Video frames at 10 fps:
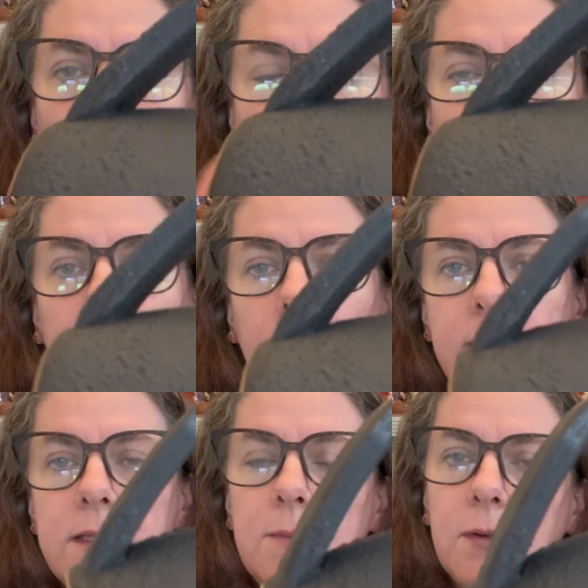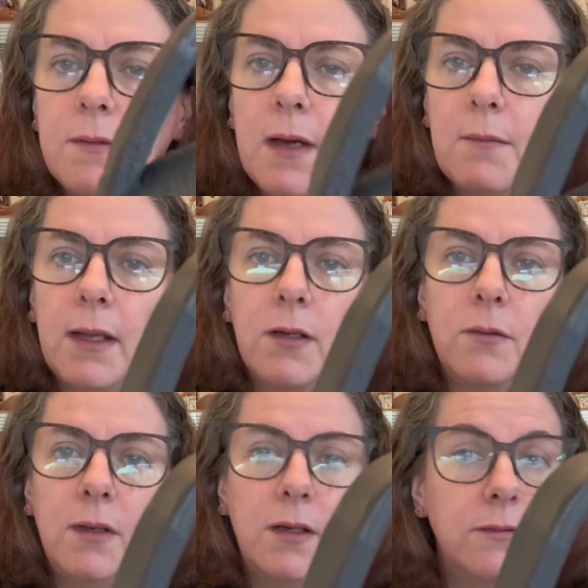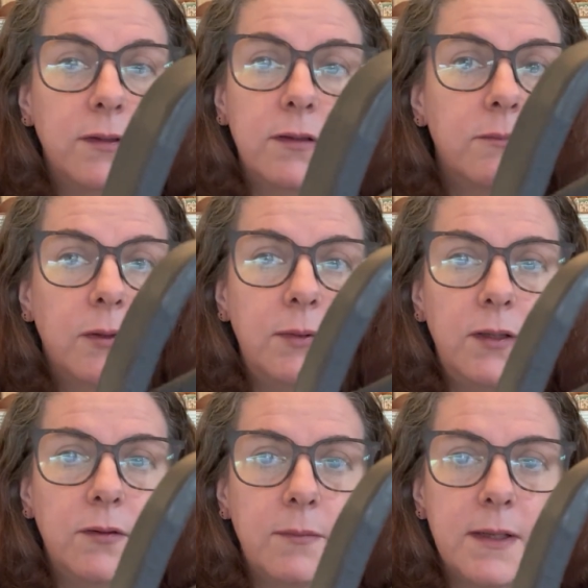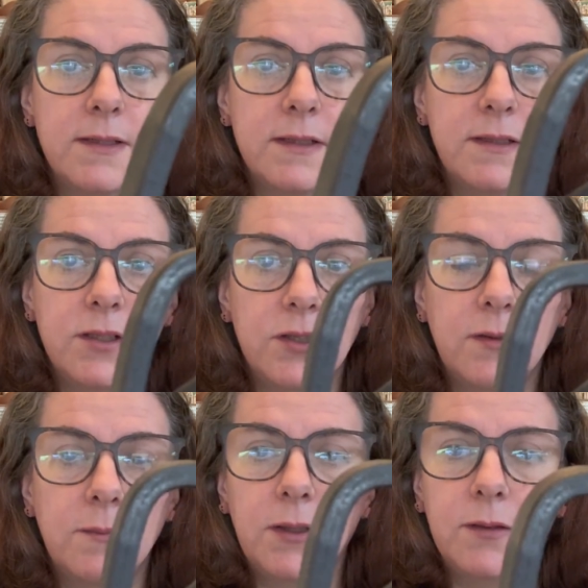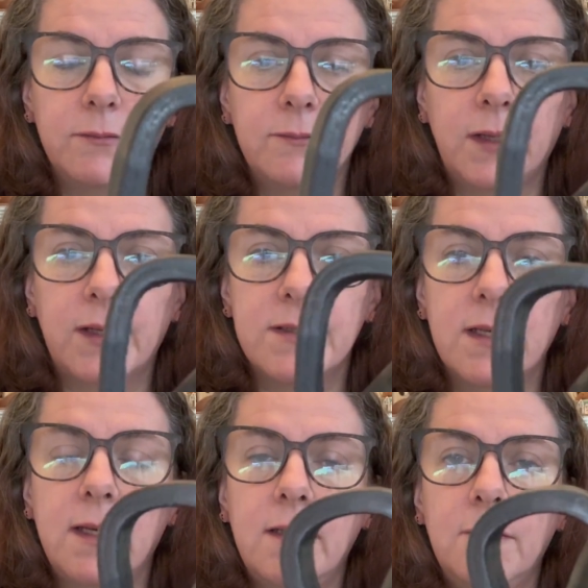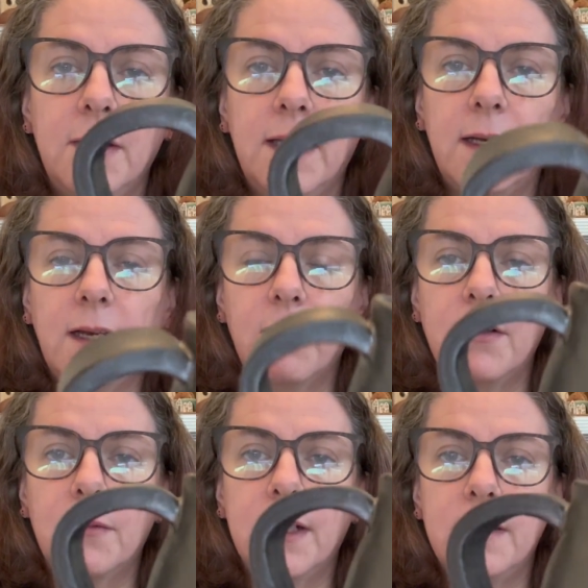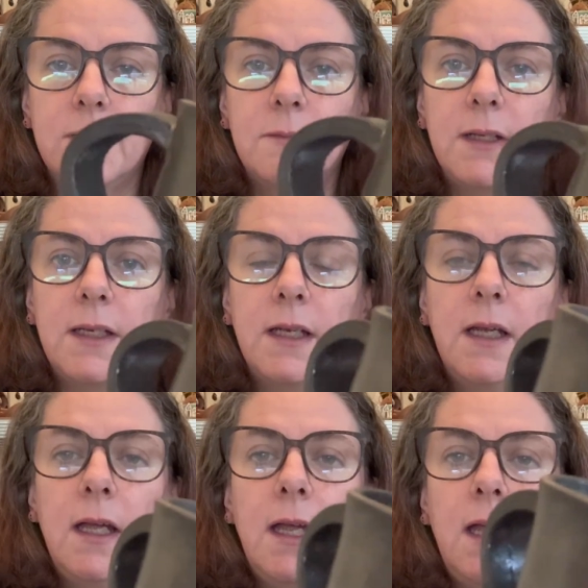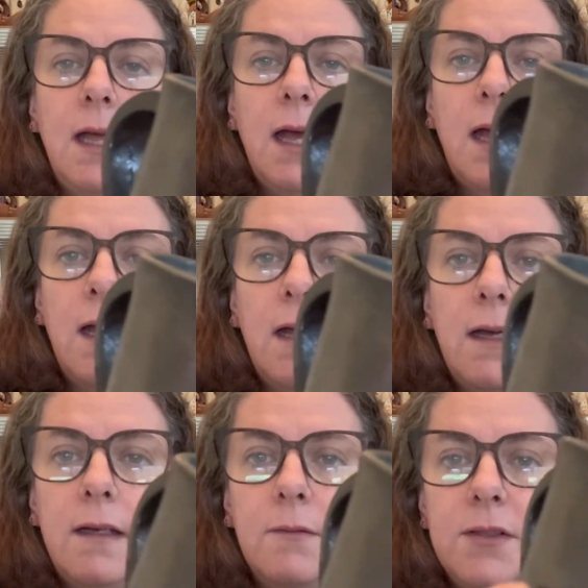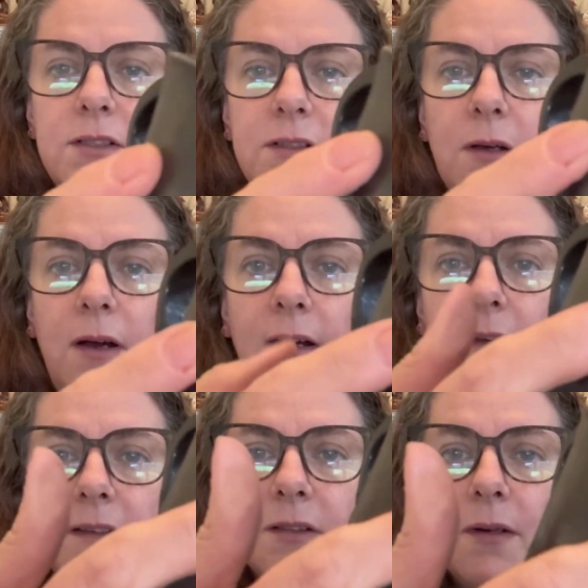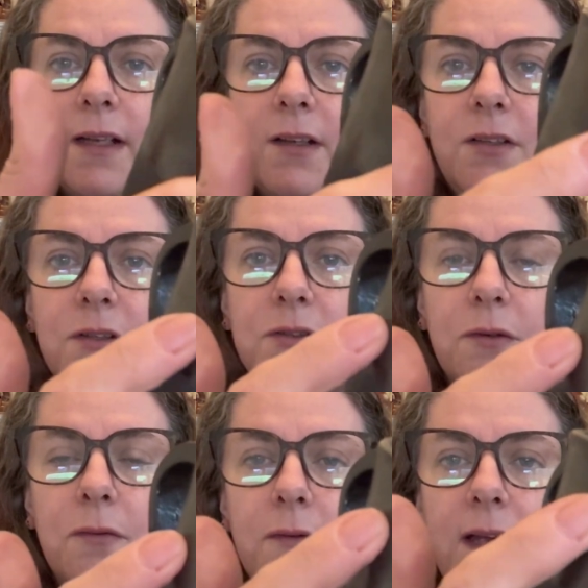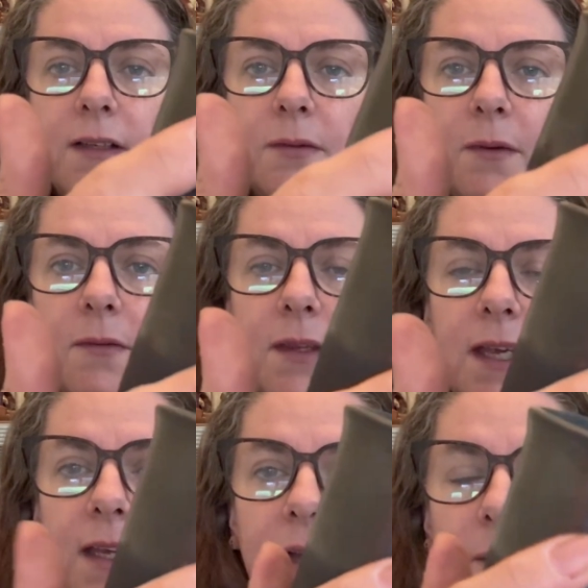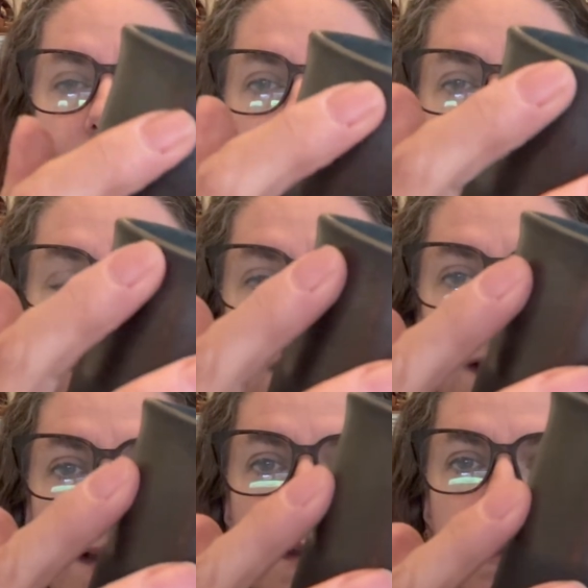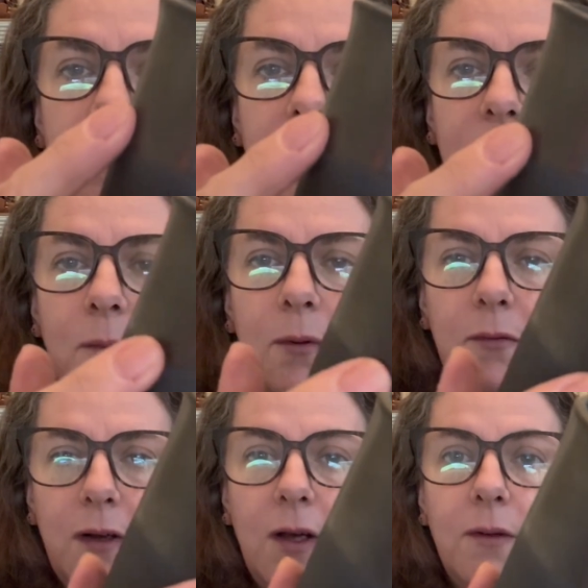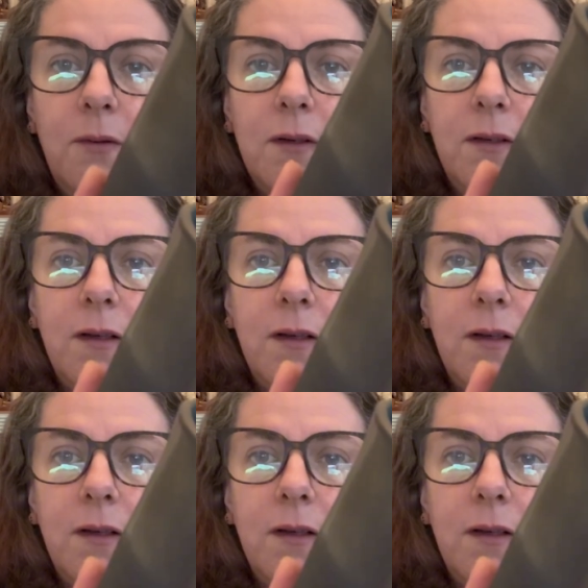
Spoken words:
Okay, I did put the matte black all over. Probably not the best decision, but like I say, we get carried away, don't we? Which is quite an unusual effect with the copper float.